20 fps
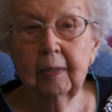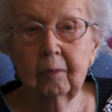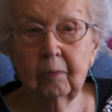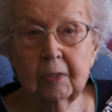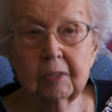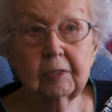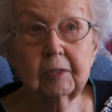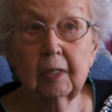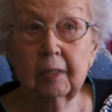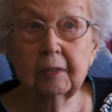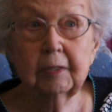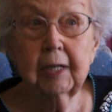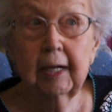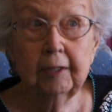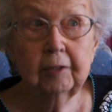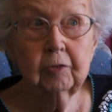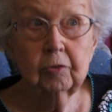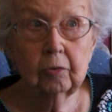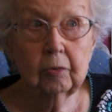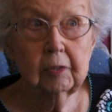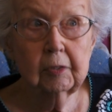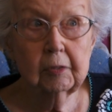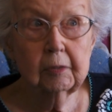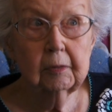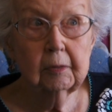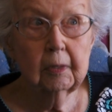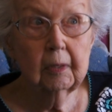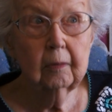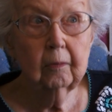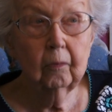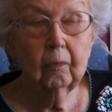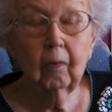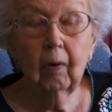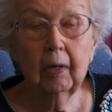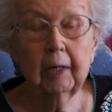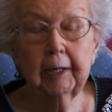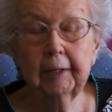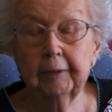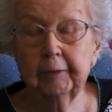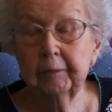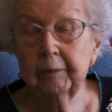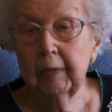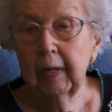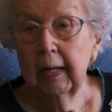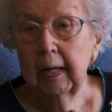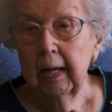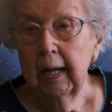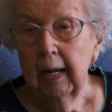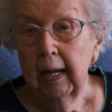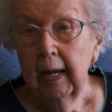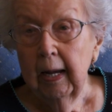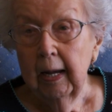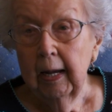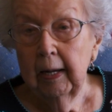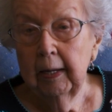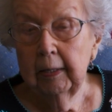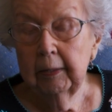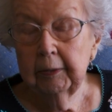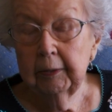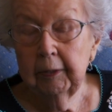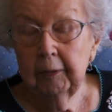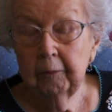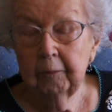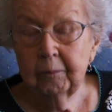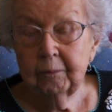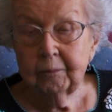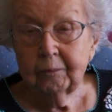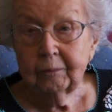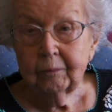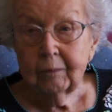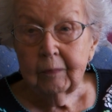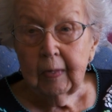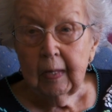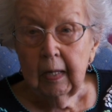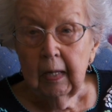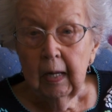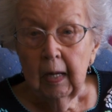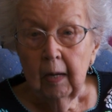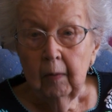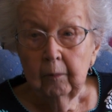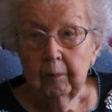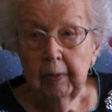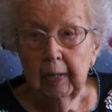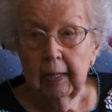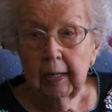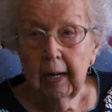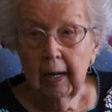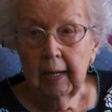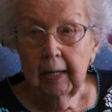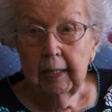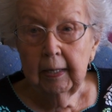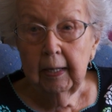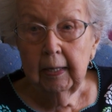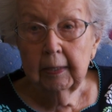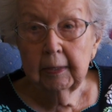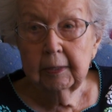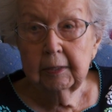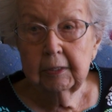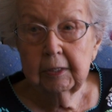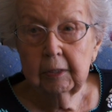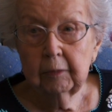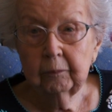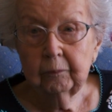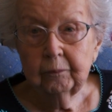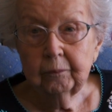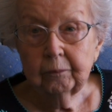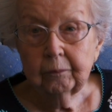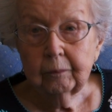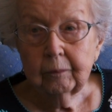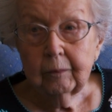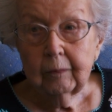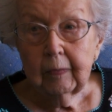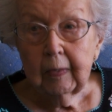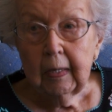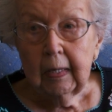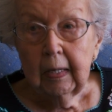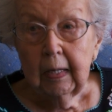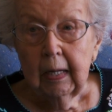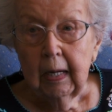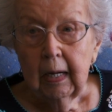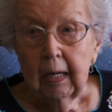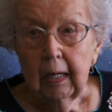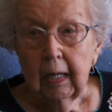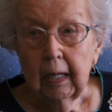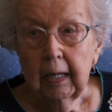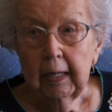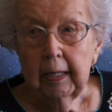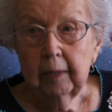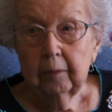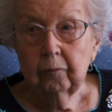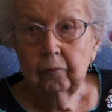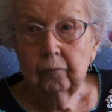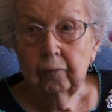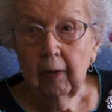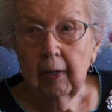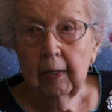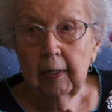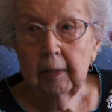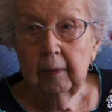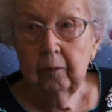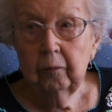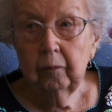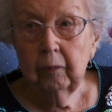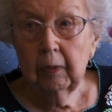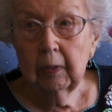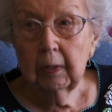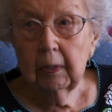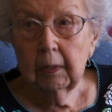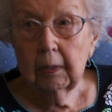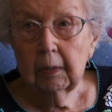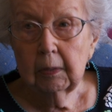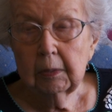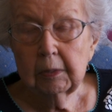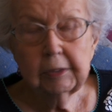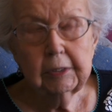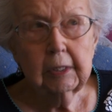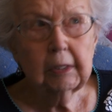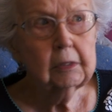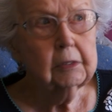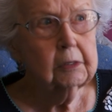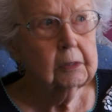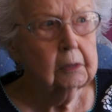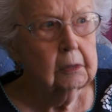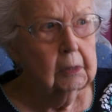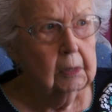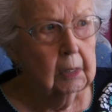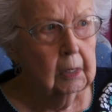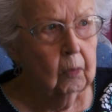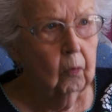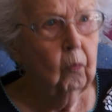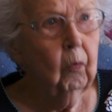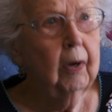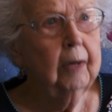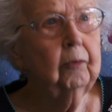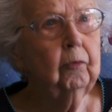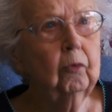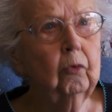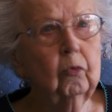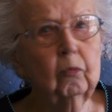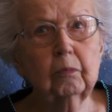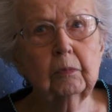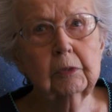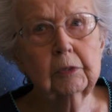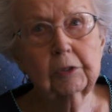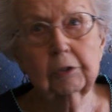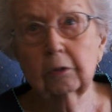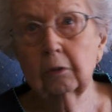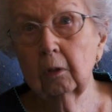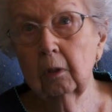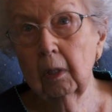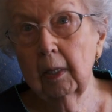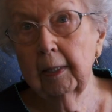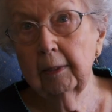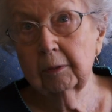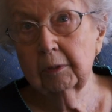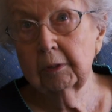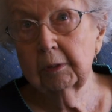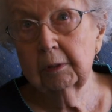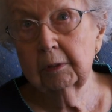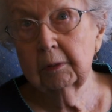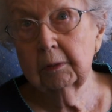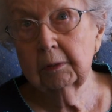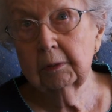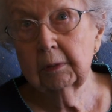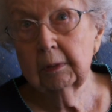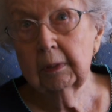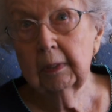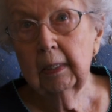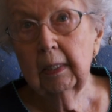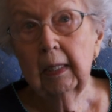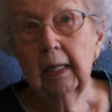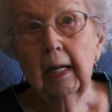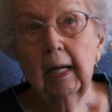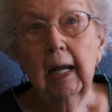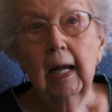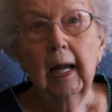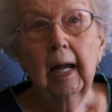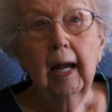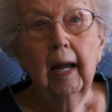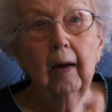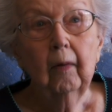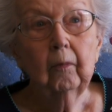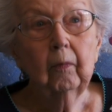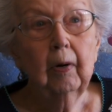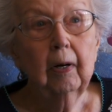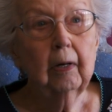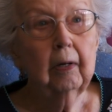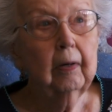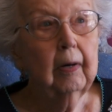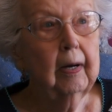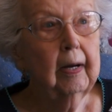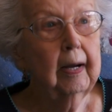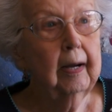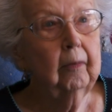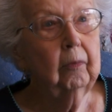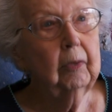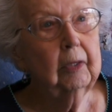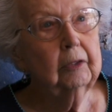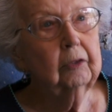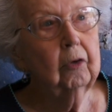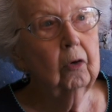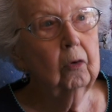it was a dangerous uh, ride, and um, but I had um, I had five uh, six one room schoolhouses where I would